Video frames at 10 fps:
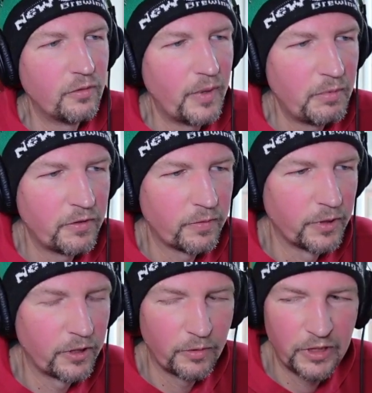may be
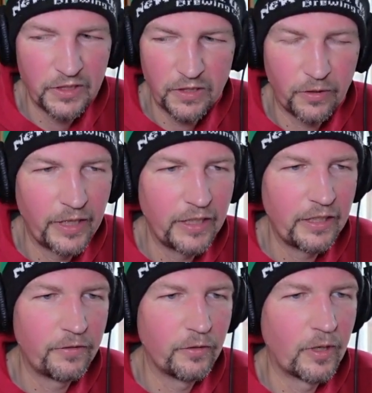familiar with this
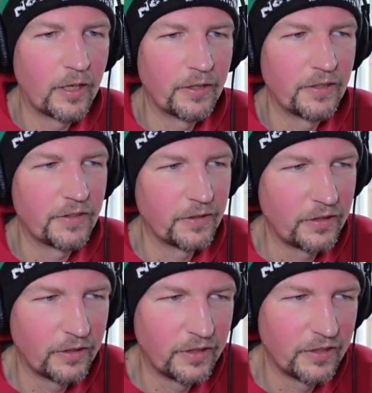already. If you are, this
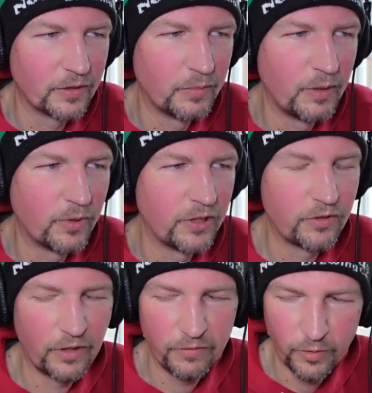will be pretty
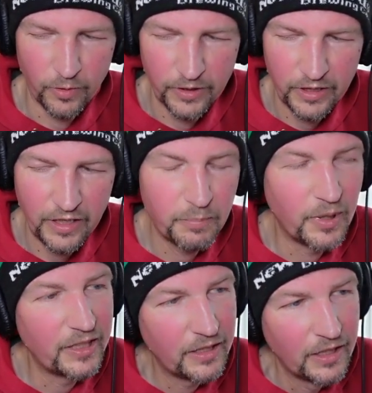straightforward.
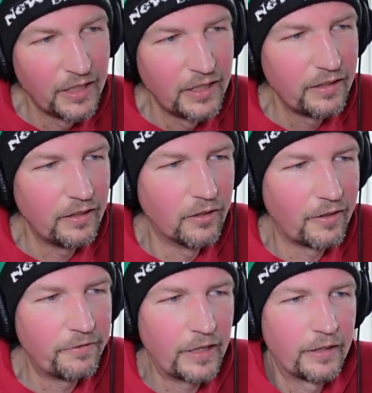But
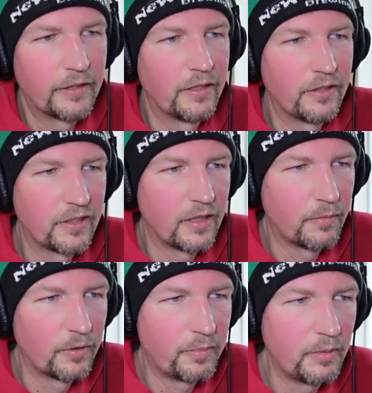I found there's a
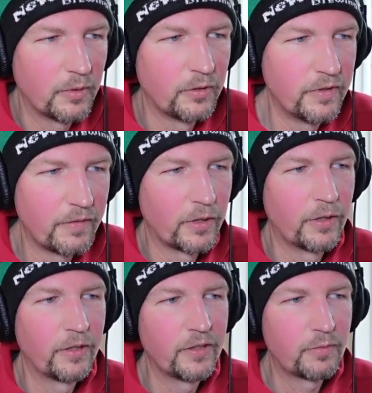number of people who've never
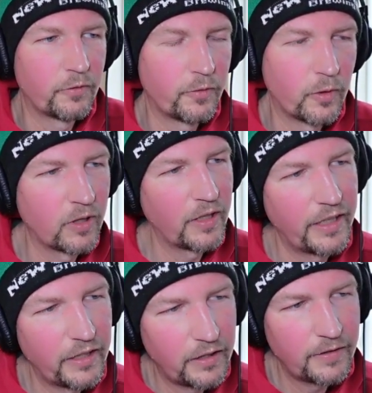heard of this before,
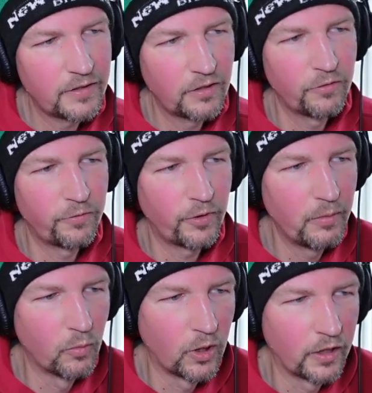and I think it's a good
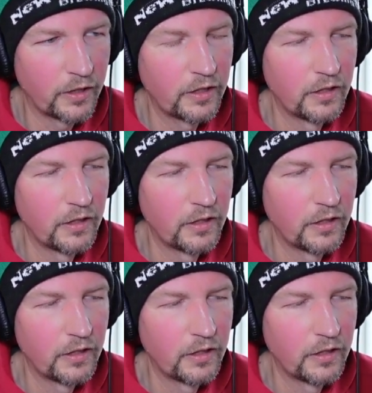framework